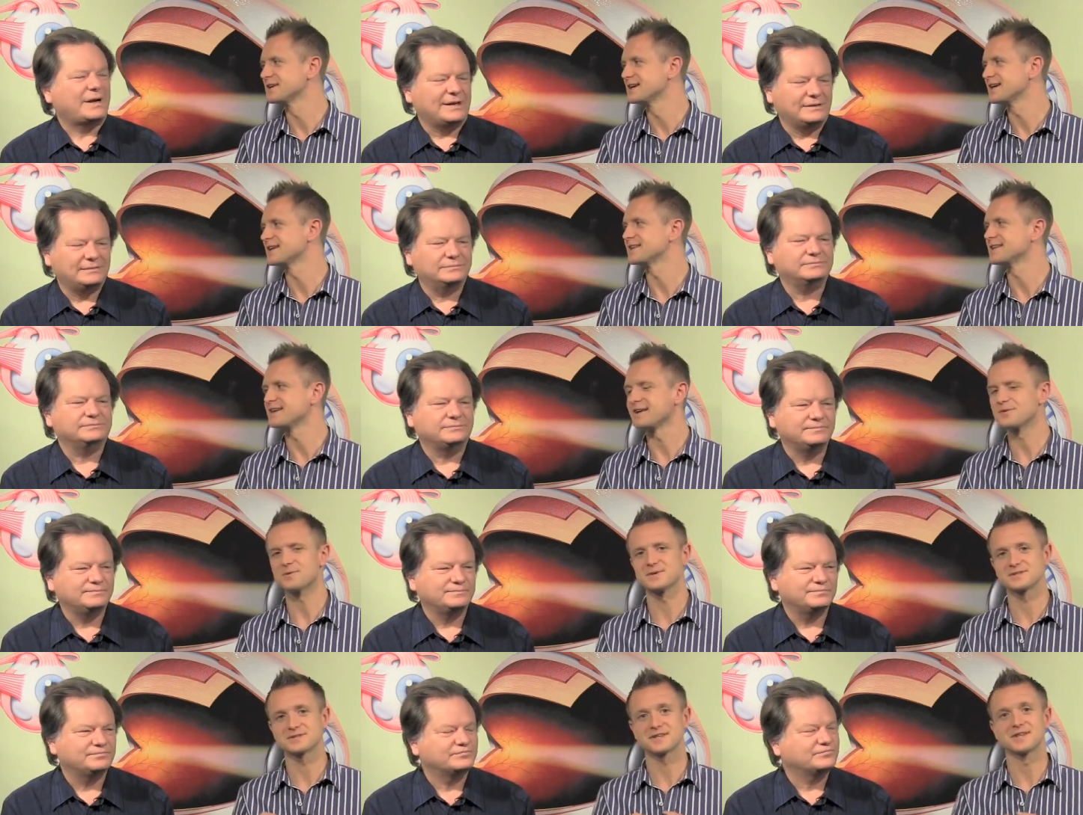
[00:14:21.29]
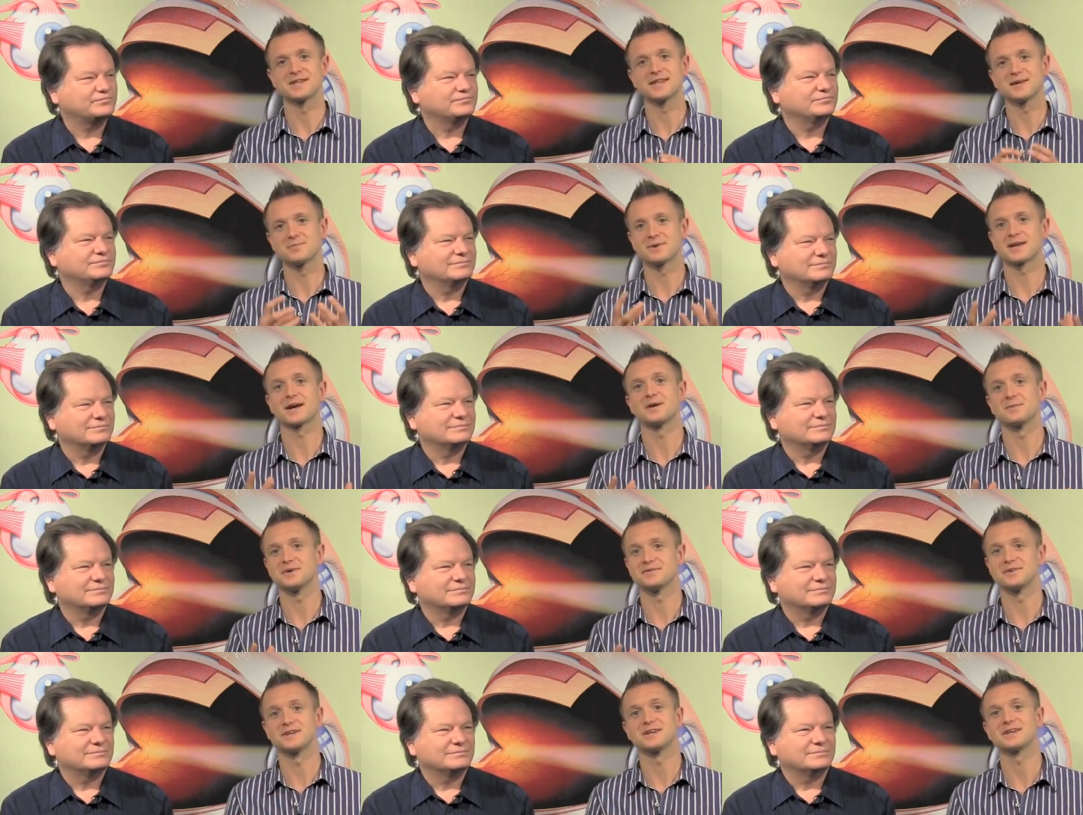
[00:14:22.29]
Speaker 1: right. than the other ones, so then they become
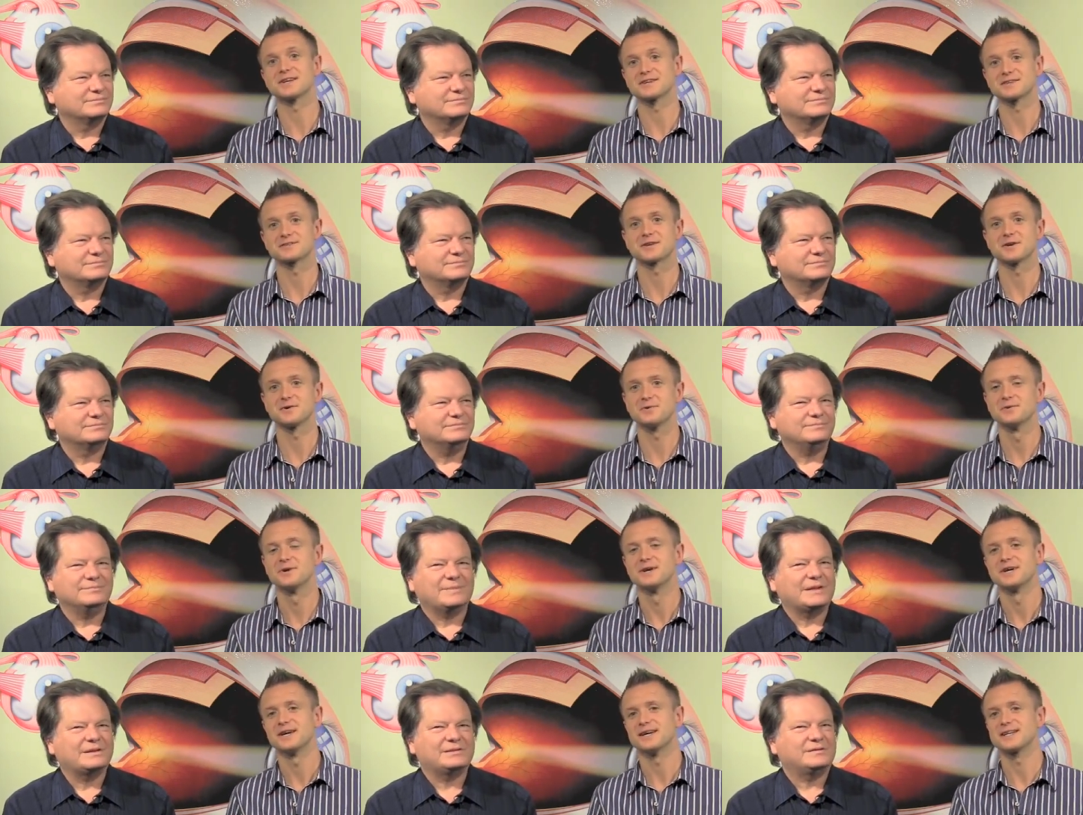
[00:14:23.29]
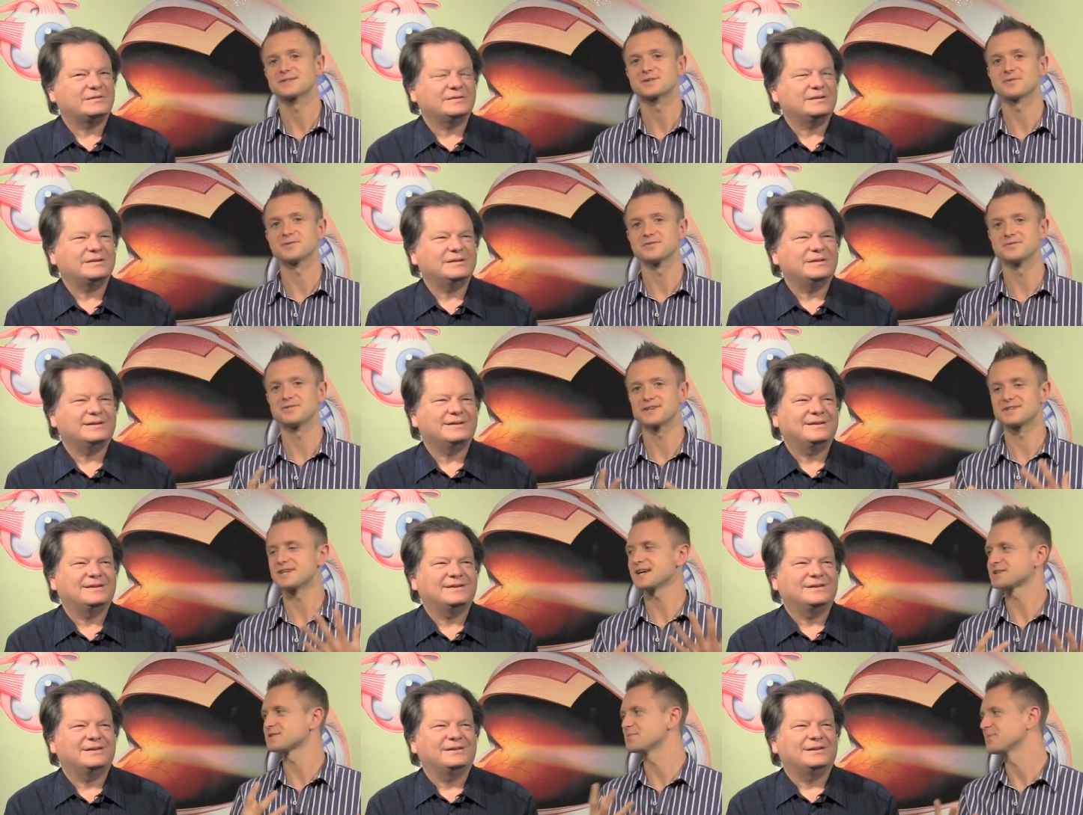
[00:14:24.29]
even leakier. So it sort of
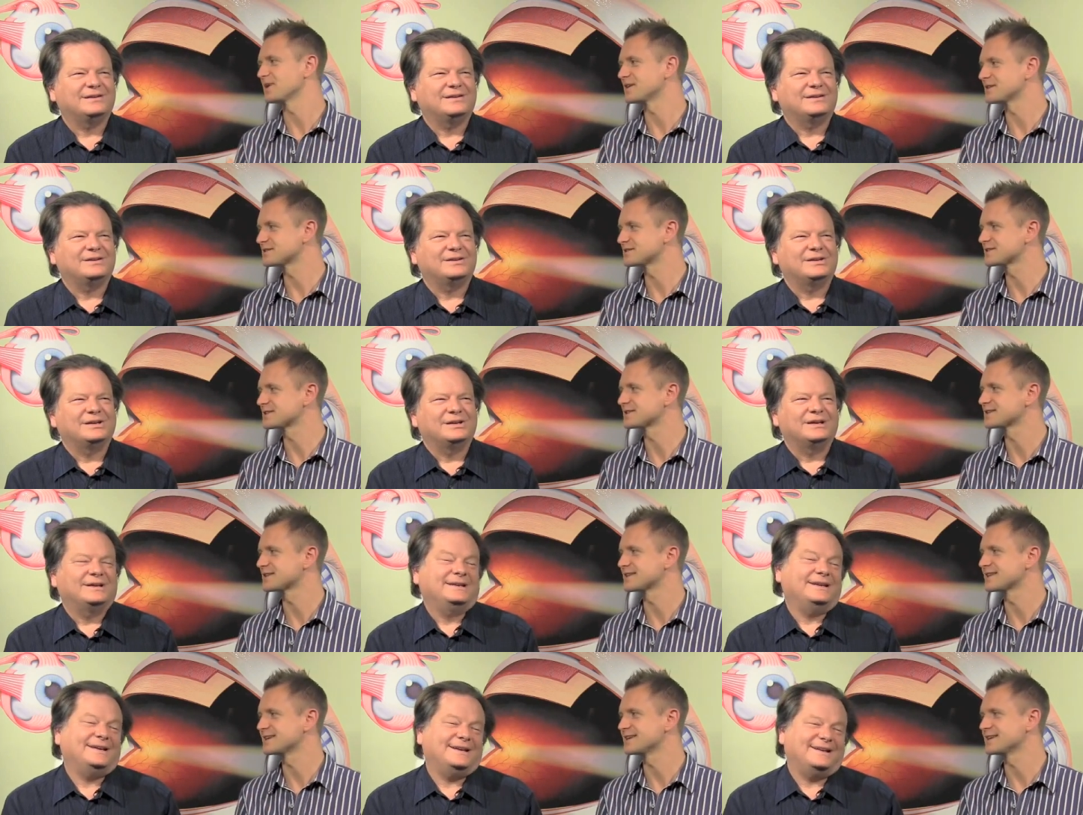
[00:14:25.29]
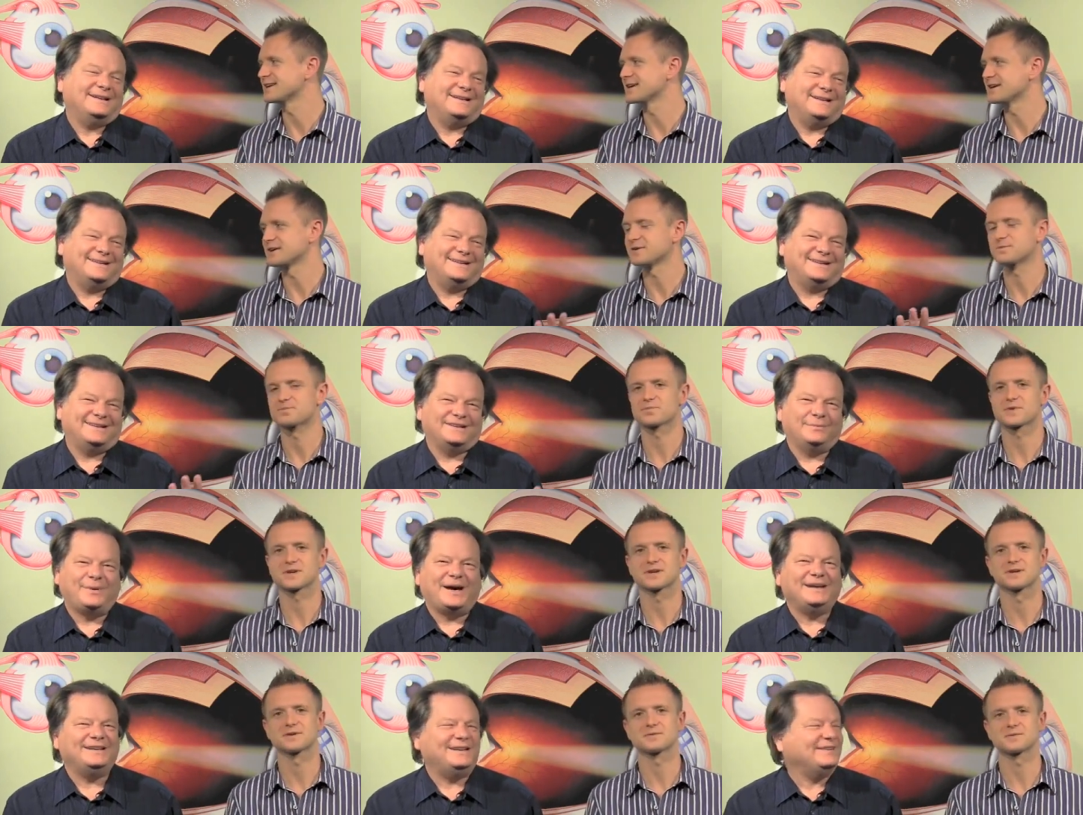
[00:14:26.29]
exacerbates. Yeah,
Speaker 2: the
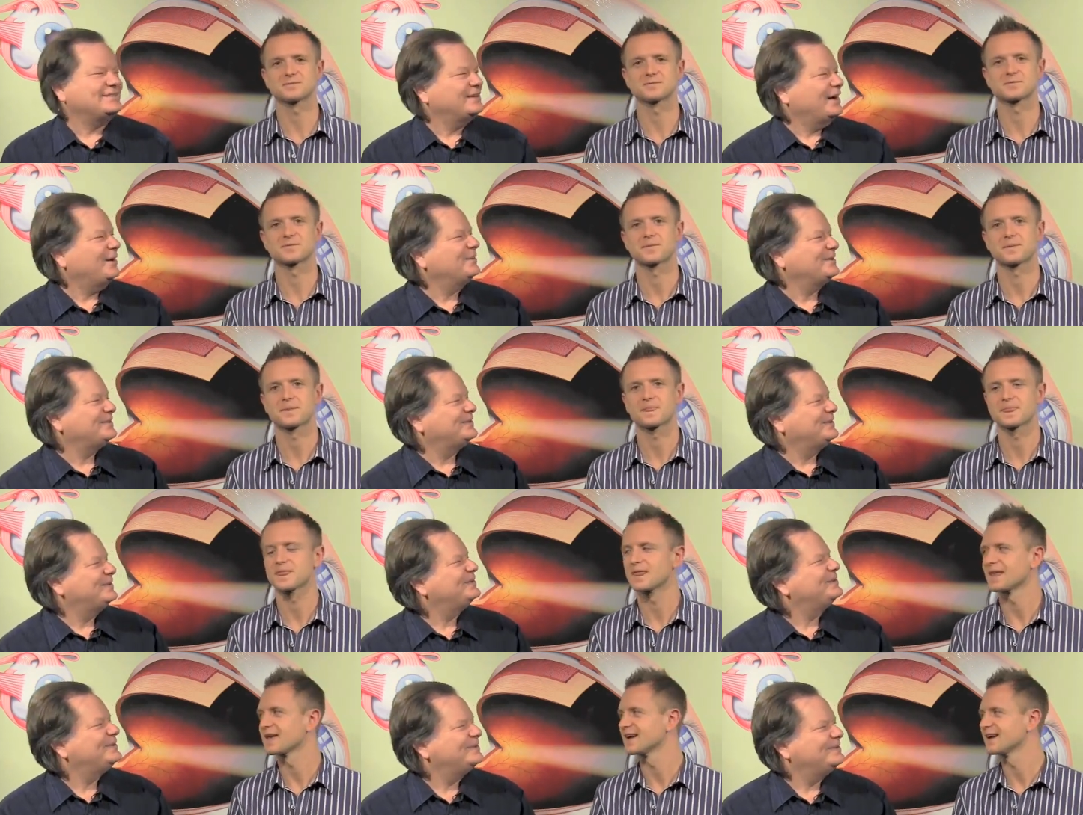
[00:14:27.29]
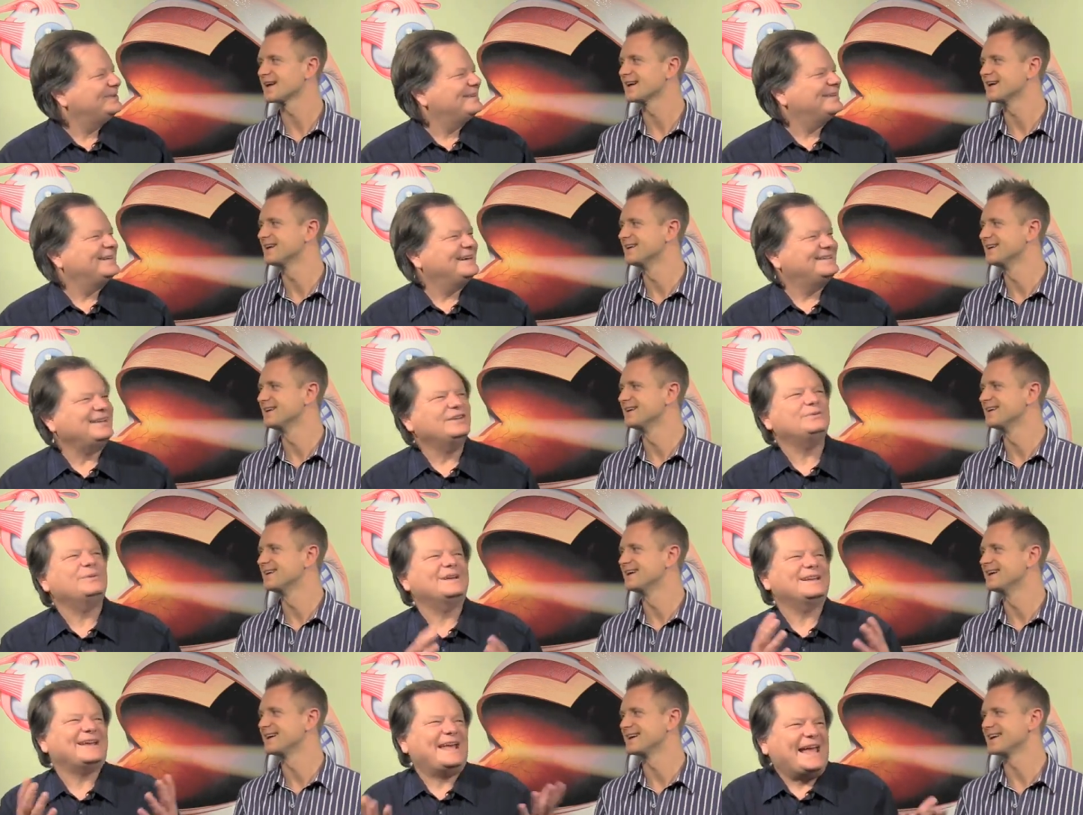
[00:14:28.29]
body doesn't always do it does
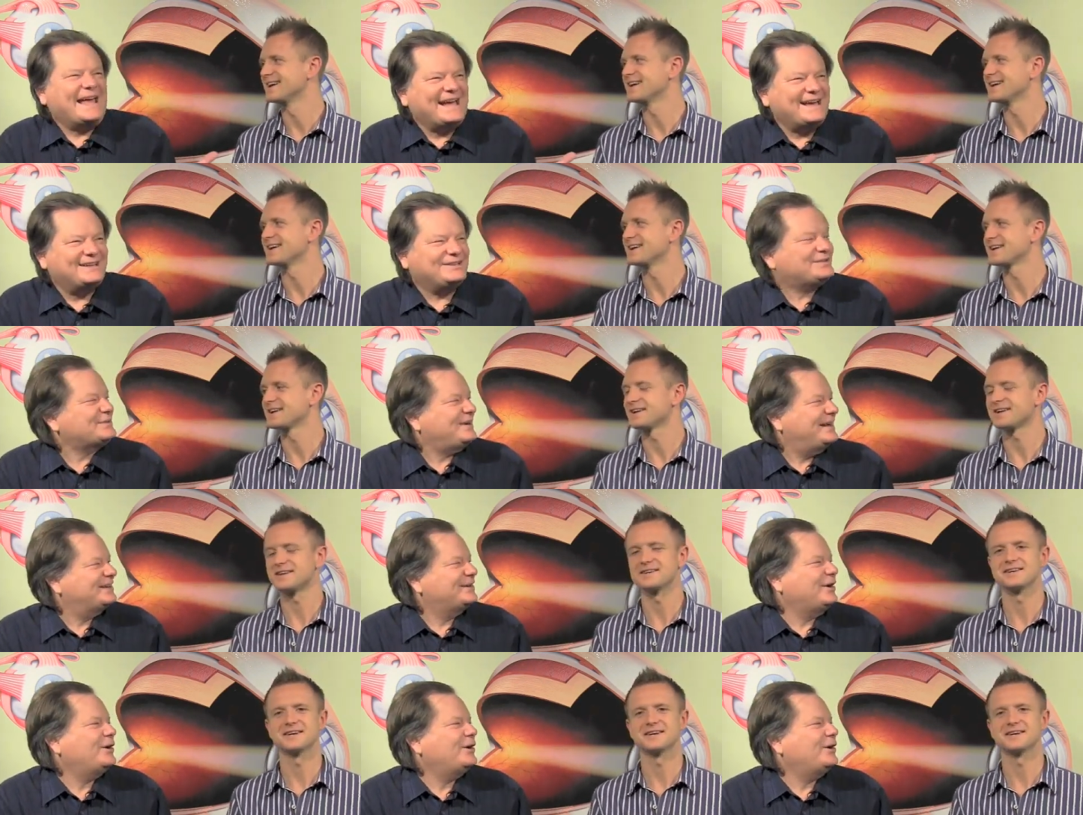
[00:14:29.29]
what it can to try and